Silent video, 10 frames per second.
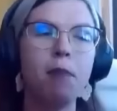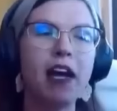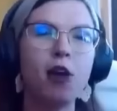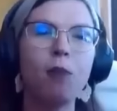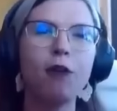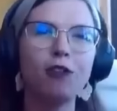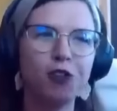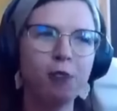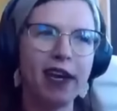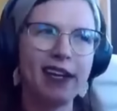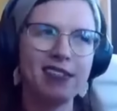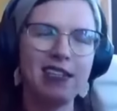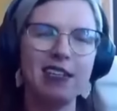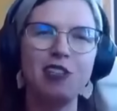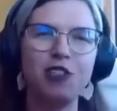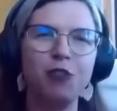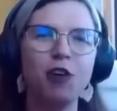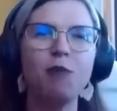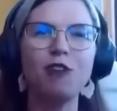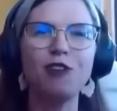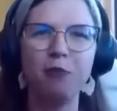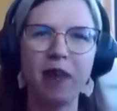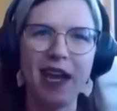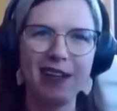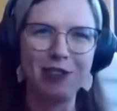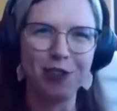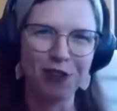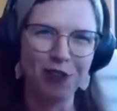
by commercial banks to issue commercial bank digital